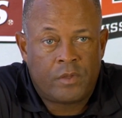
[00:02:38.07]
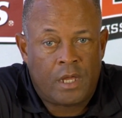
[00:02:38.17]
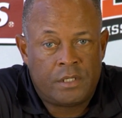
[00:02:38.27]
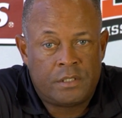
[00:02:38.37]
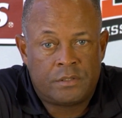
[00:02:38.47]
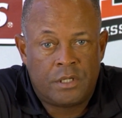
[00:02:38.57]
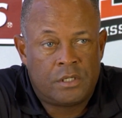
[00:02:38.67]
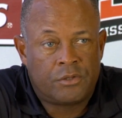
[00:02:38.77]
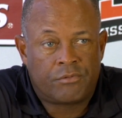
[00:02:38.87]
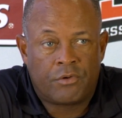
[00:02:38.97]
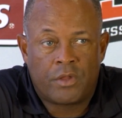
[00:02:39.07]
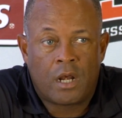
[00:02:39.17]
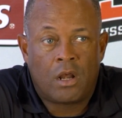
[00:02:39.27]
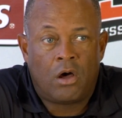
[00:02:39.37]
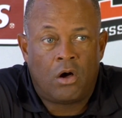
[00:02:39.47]
and he's he can throw
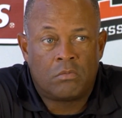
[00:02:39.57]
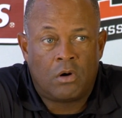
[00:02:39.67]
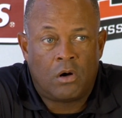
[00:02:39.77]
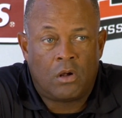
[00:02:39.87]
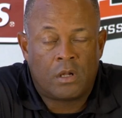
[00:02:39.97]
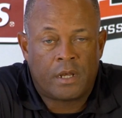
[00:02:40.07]
that long ball.